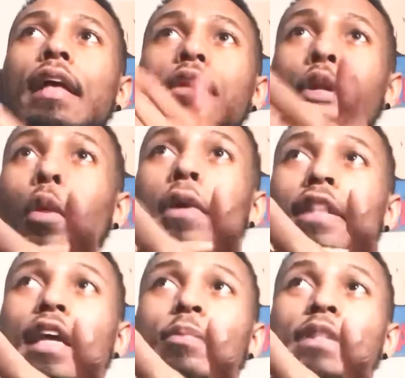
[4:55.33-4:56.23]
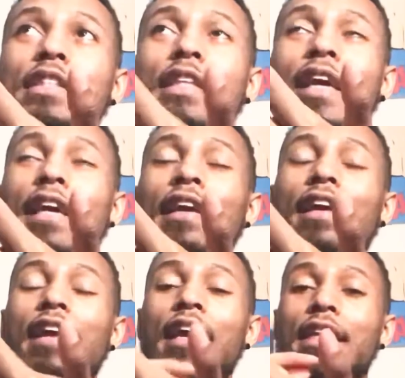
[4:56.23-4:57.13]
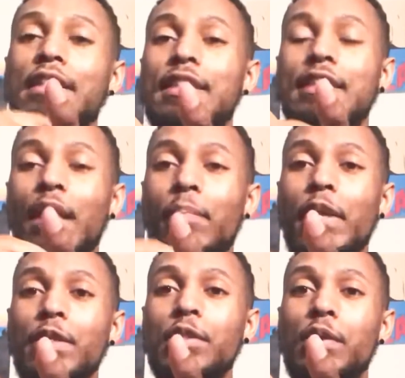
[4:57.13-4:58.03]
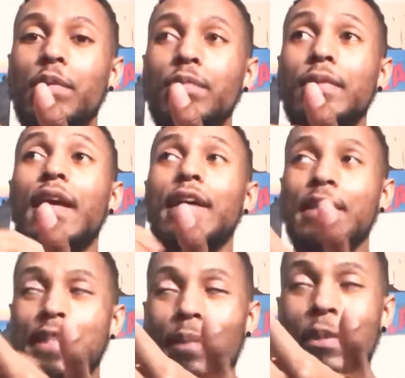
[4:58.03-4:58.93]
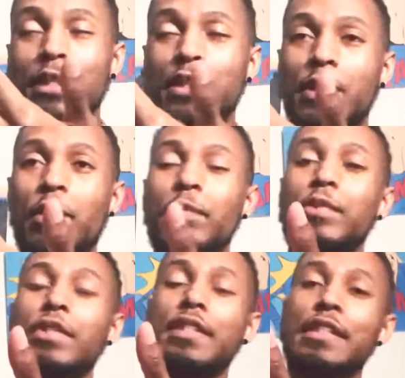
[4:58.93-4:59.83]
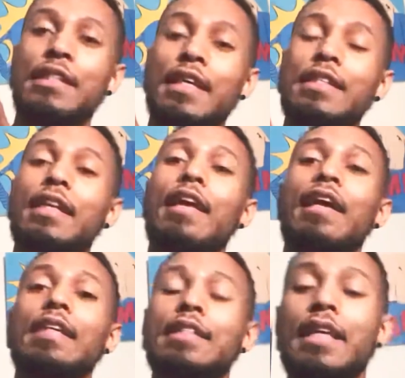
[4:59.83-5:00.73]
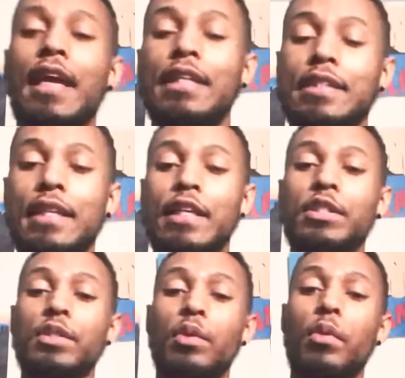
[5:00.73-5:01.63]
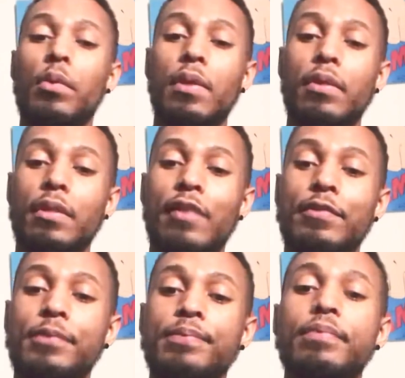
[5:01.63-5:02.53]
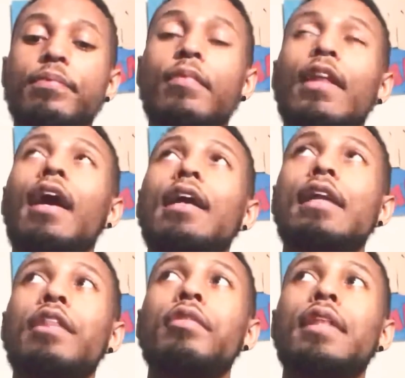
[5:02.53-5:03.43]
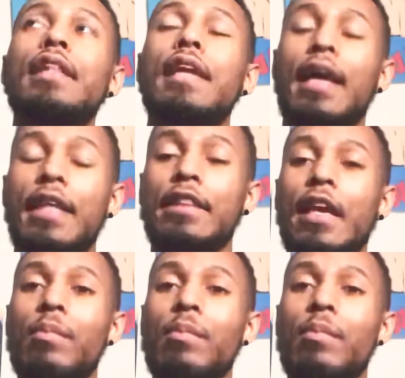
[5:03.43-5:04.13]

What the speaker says: knowing that a mistake is a stepping stone to success takes things to a whole nother level. Another thing that I can think